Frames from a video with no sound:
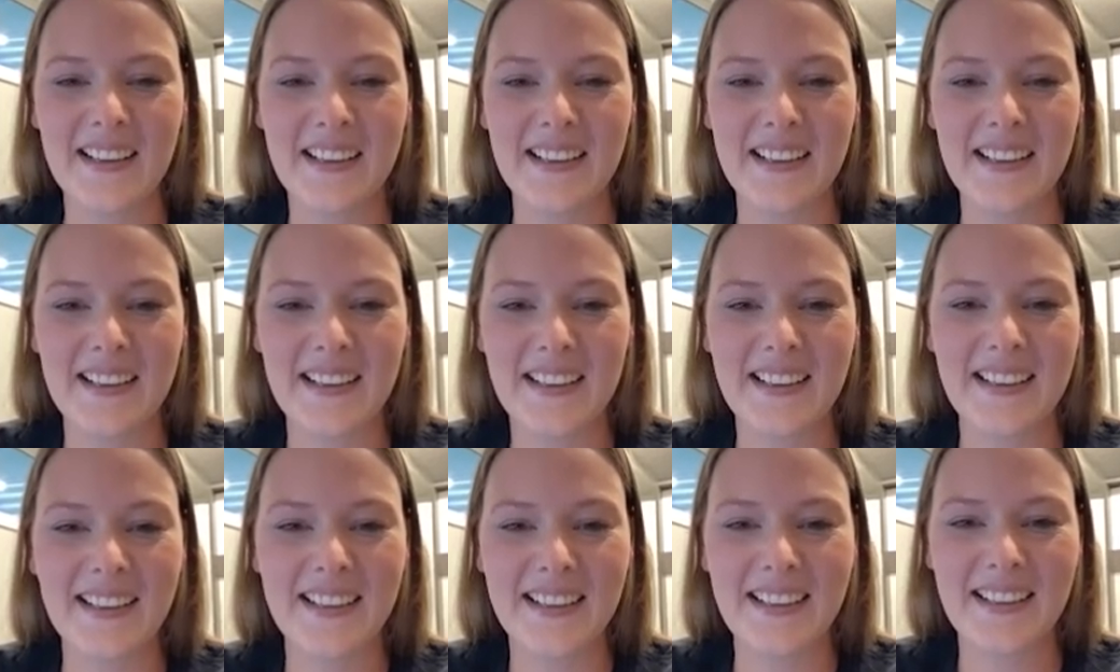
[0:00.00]

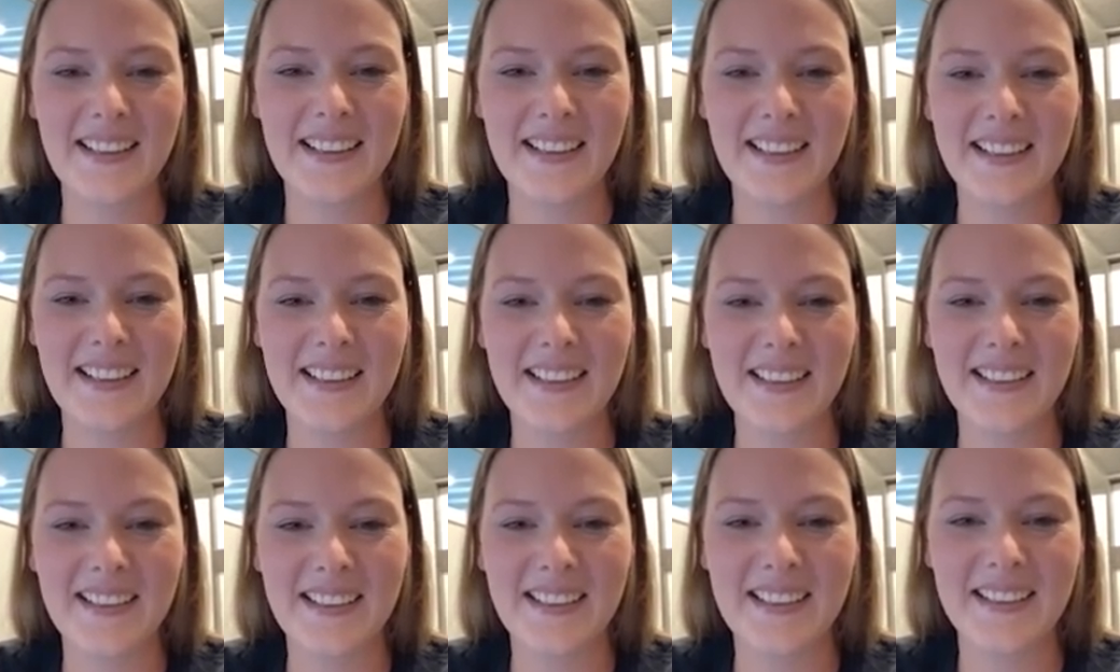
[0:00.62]

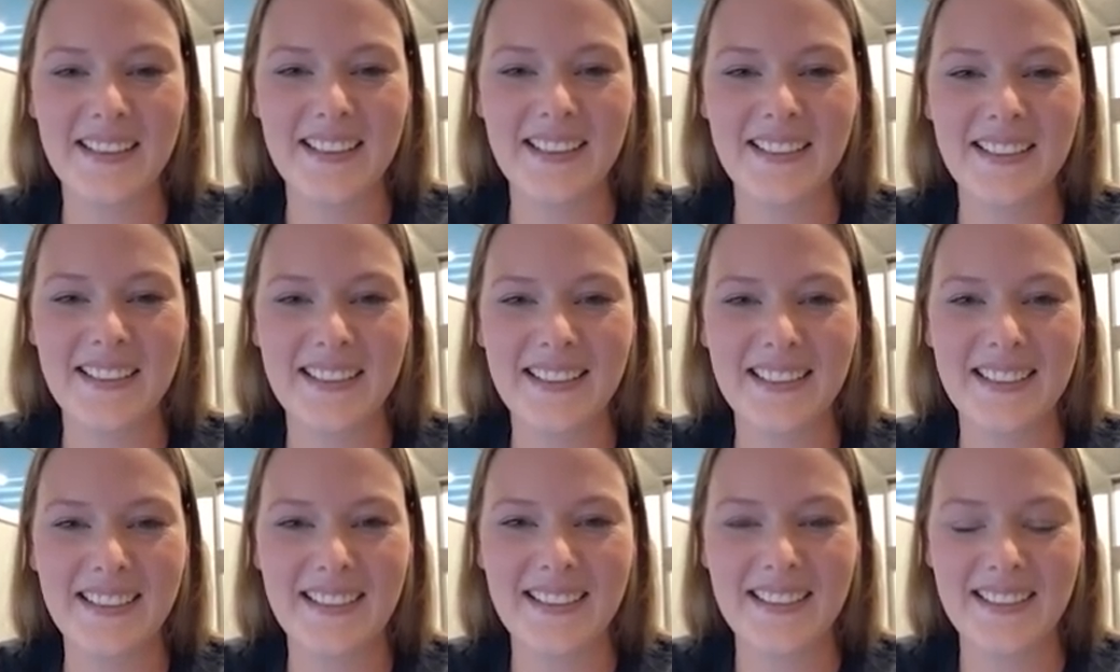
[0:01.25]

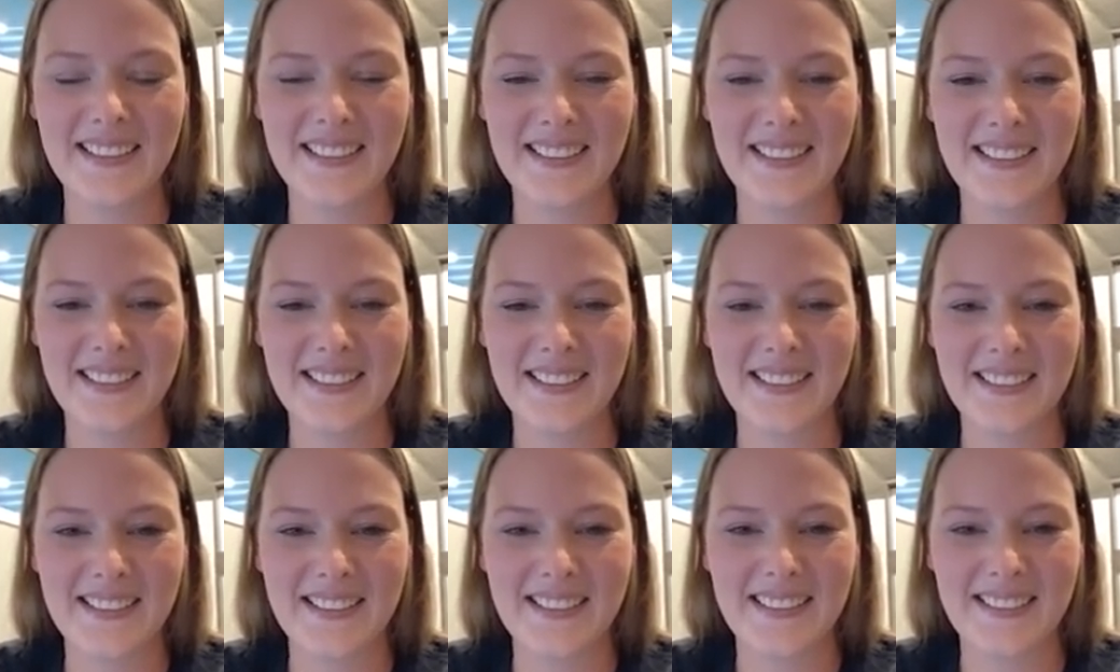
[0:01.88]

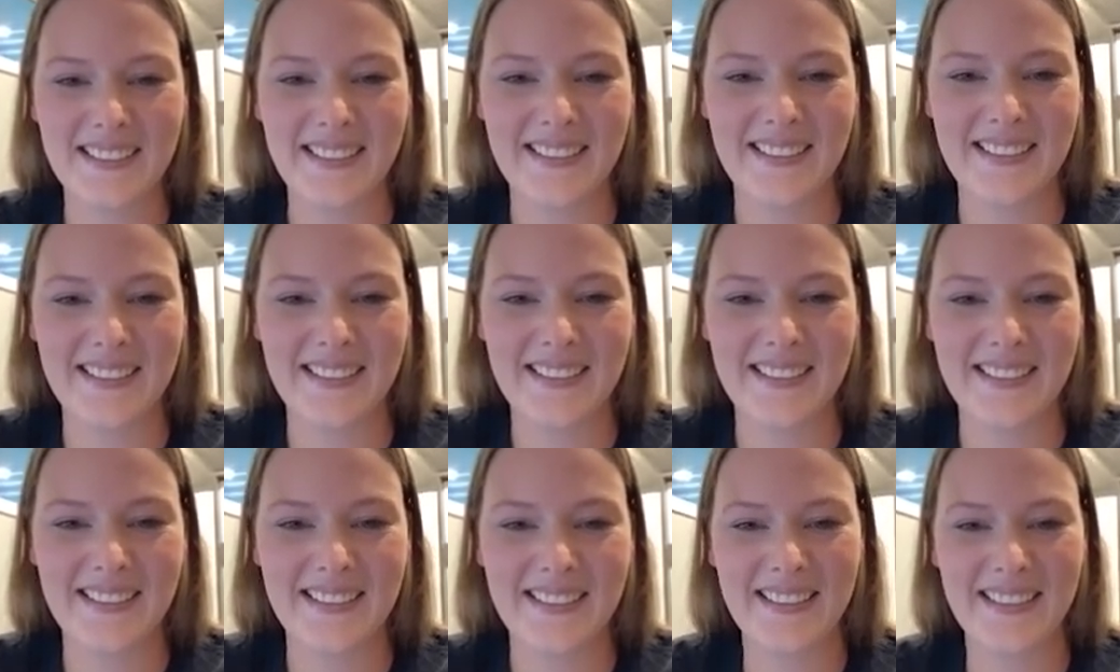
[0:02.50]

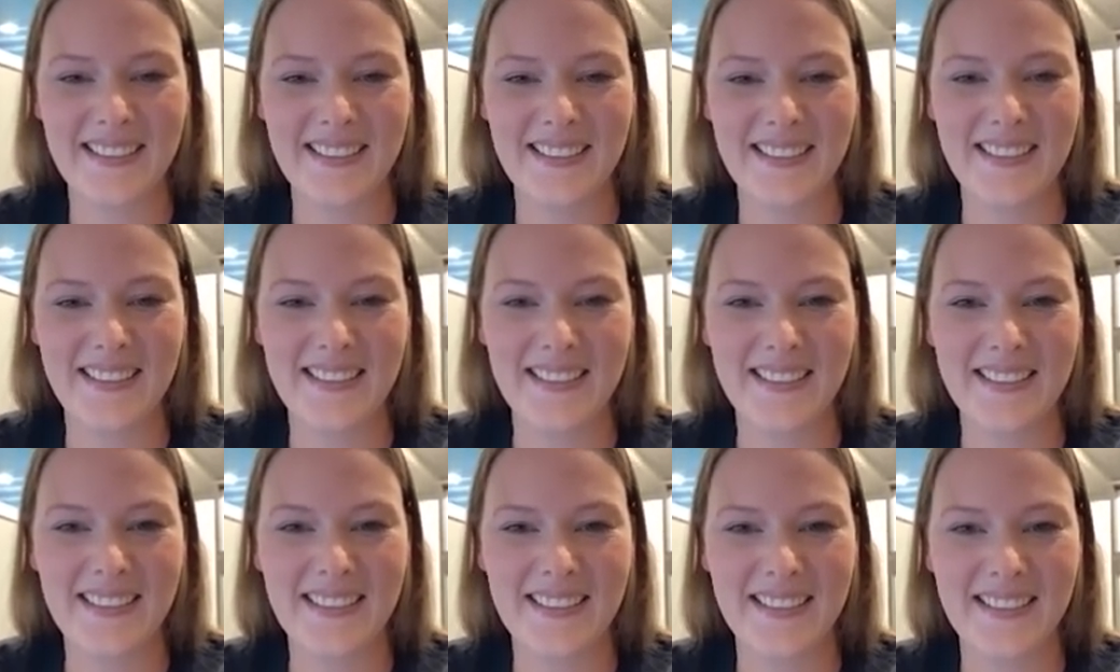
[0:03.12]

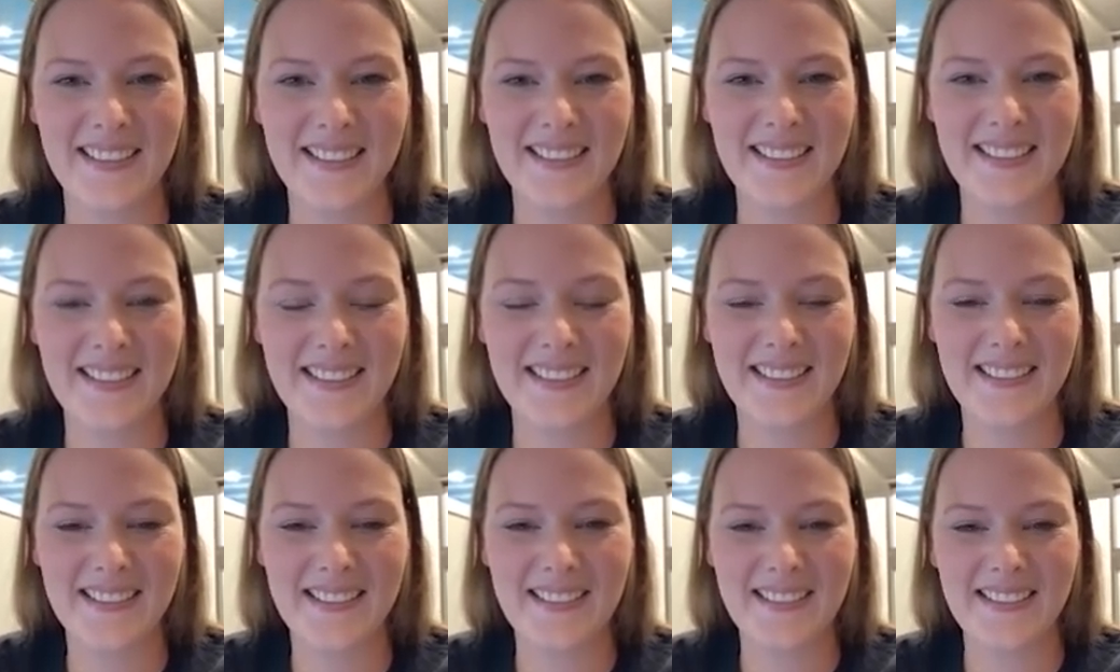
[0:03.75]

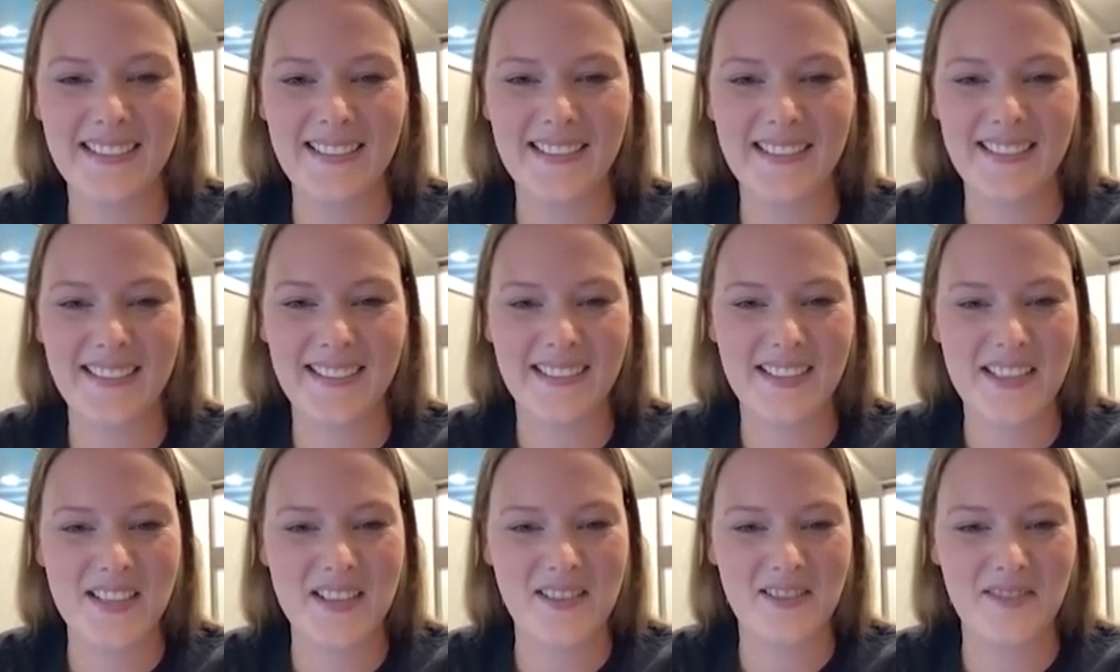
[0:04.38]

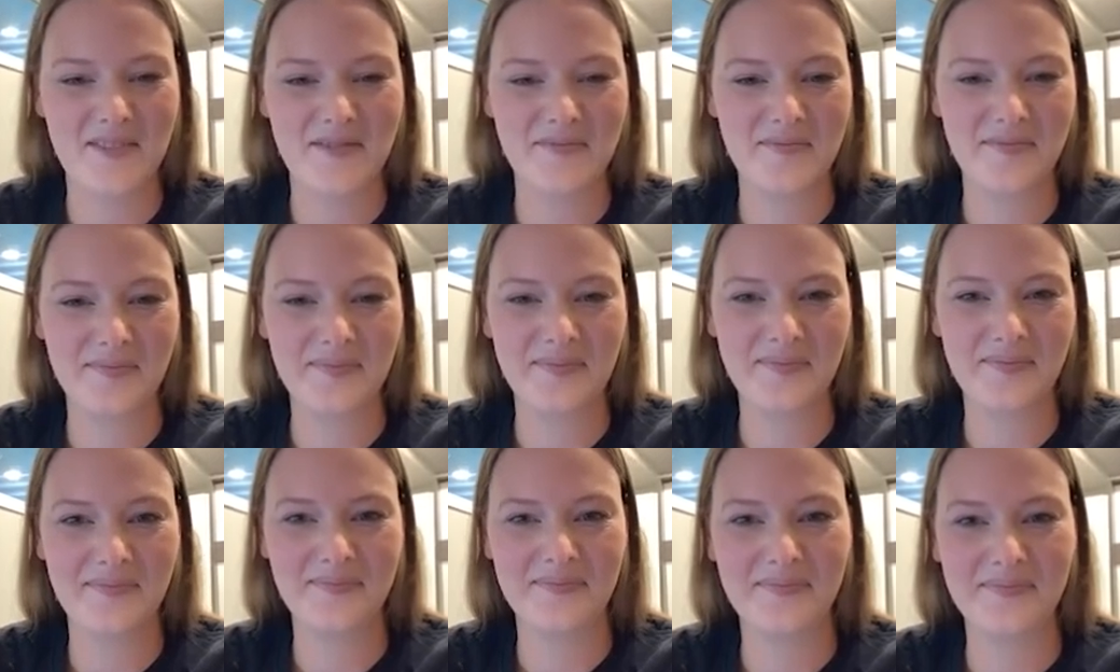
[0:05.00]

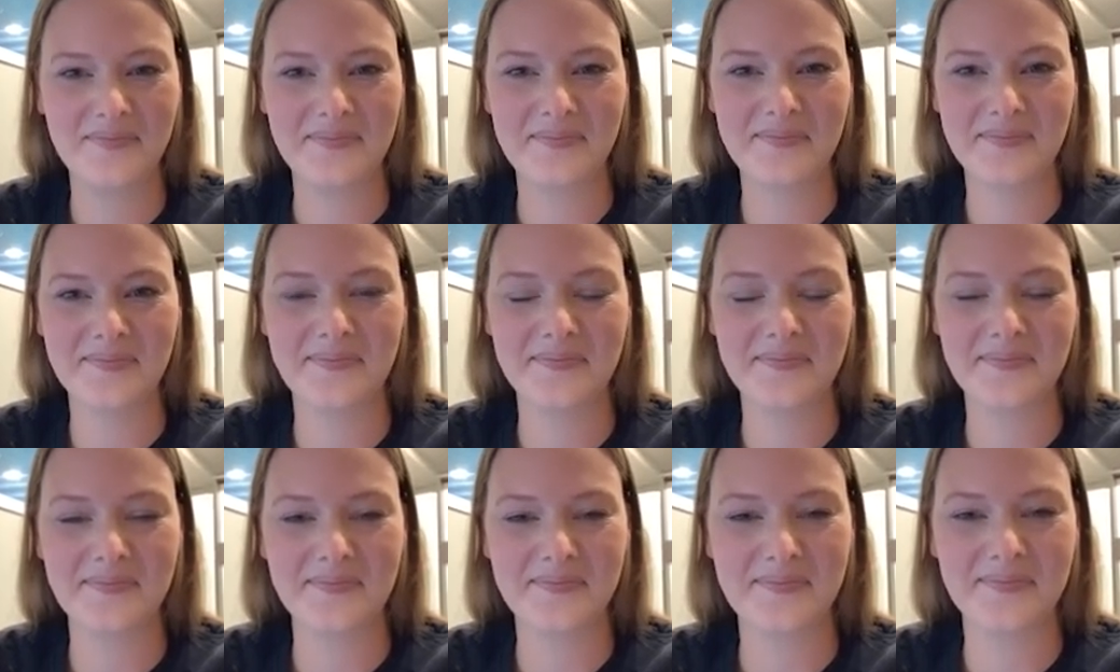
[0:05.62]

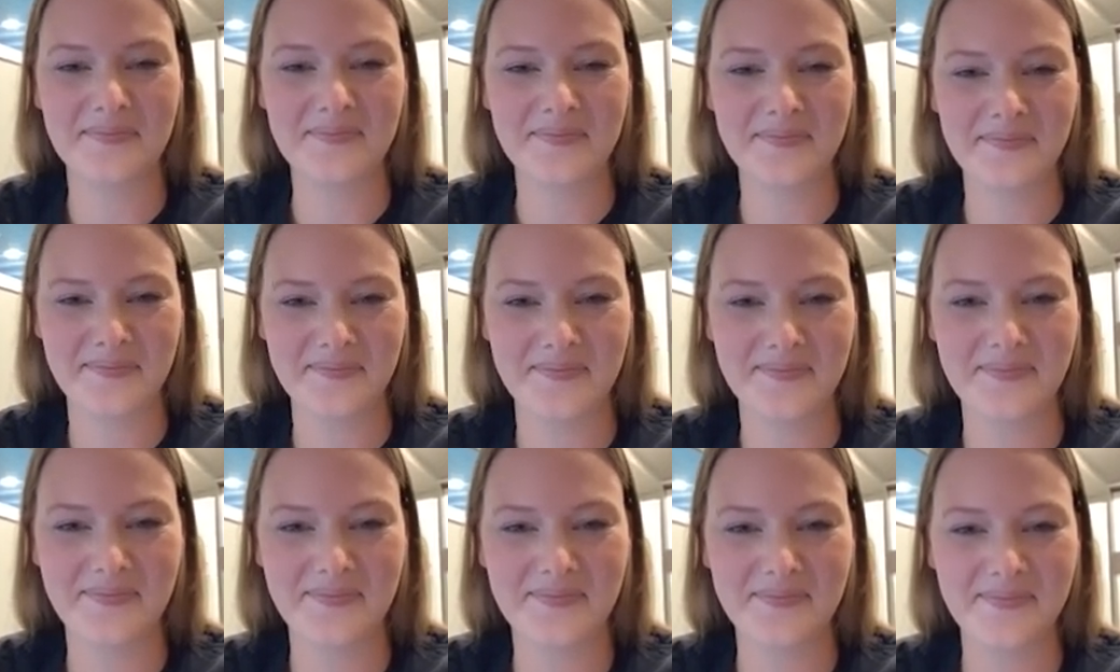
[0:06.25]

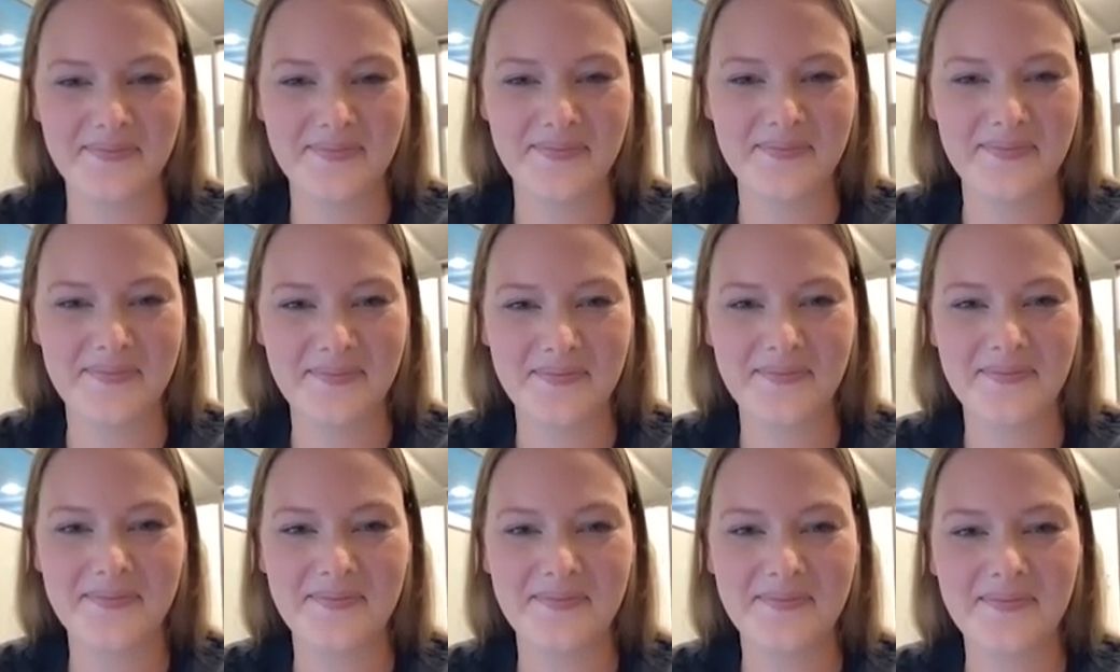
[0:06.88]

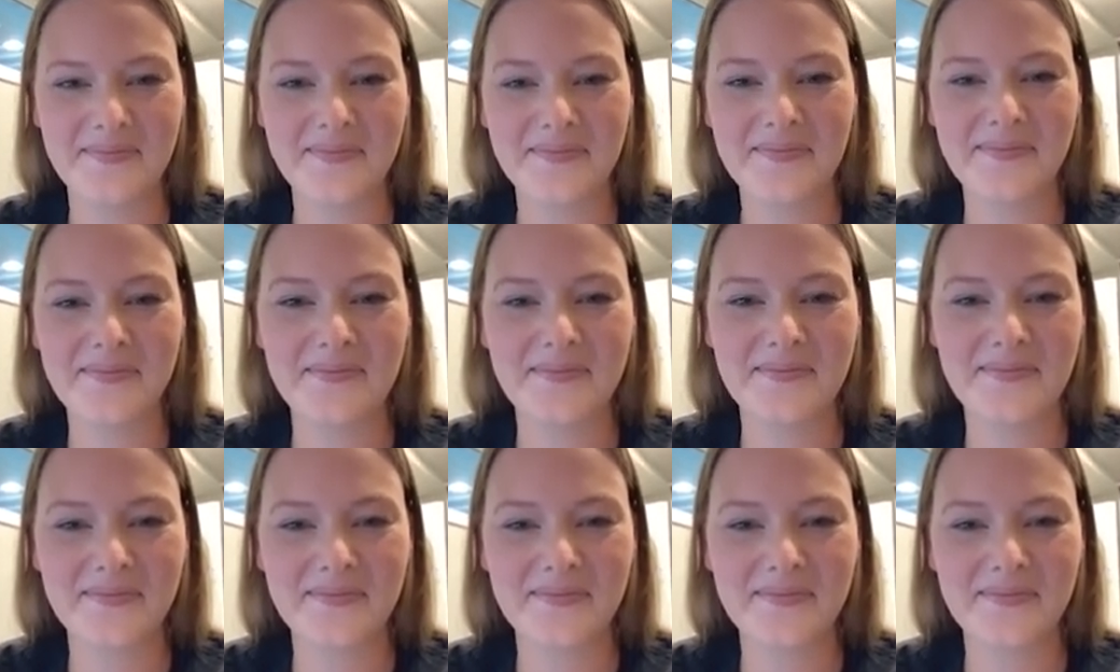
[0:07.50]
(not speaking)